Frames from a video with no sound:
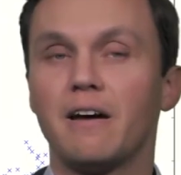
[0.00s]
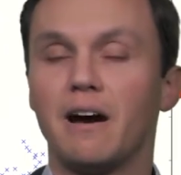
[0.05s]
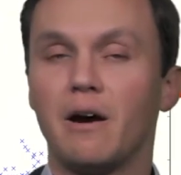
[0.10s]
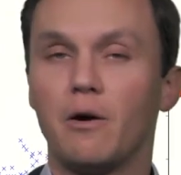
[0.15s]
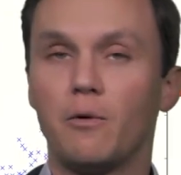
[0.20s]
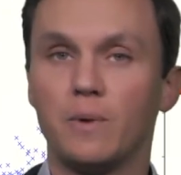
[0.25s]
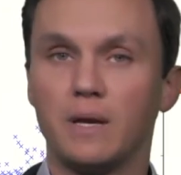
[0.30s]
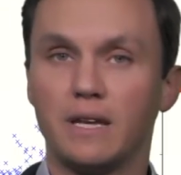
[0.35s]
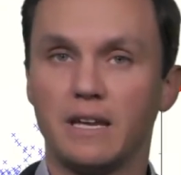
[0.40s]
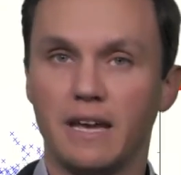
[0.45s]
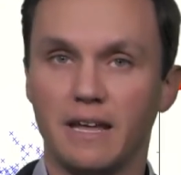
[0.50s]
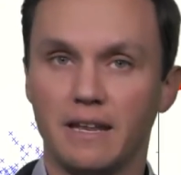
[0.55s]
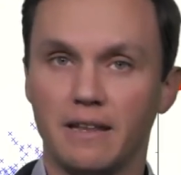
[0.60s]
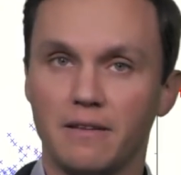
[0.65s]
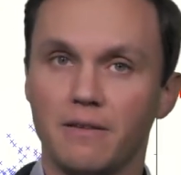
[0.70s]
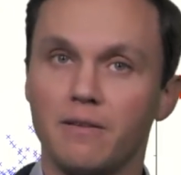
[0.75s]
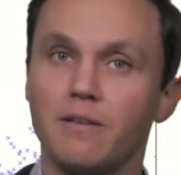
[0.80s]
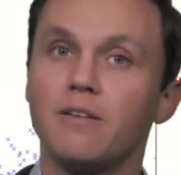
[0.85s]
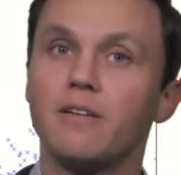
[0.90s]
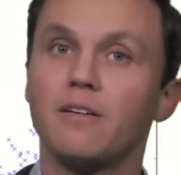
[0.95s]
how we
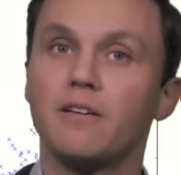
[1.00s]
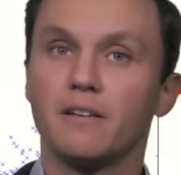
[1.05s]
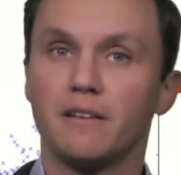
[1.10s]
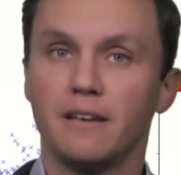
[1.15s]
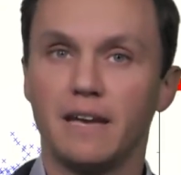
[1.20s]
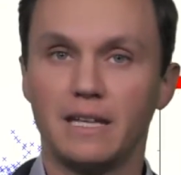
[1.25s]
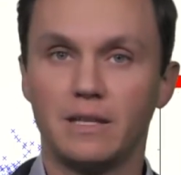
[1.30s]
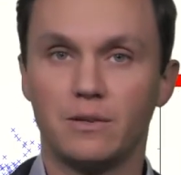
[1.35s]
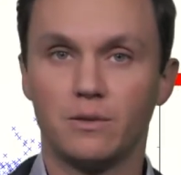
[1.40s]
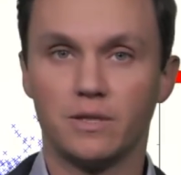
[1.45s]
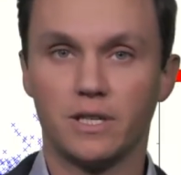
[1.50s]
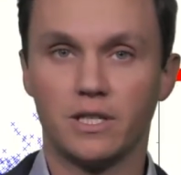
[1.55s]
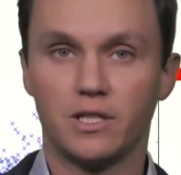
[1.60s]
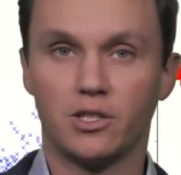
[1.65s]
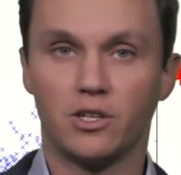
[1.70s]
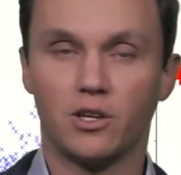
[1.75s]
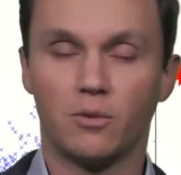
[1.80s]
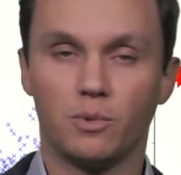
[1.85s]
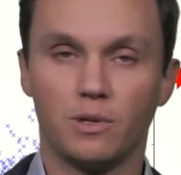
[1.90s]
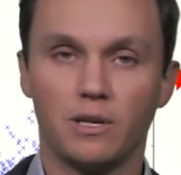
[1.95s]
can get to such
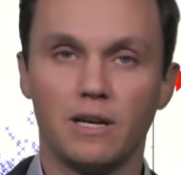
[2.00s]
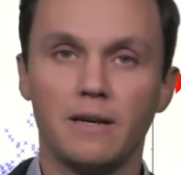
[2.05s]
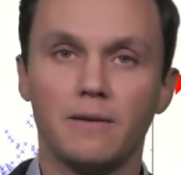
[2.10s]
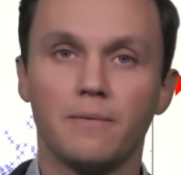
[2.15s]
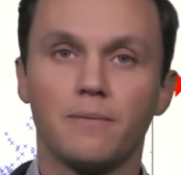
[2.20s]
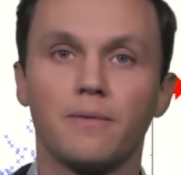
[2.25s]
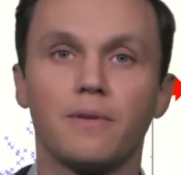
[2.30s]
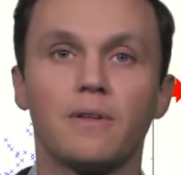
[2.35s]
a copula,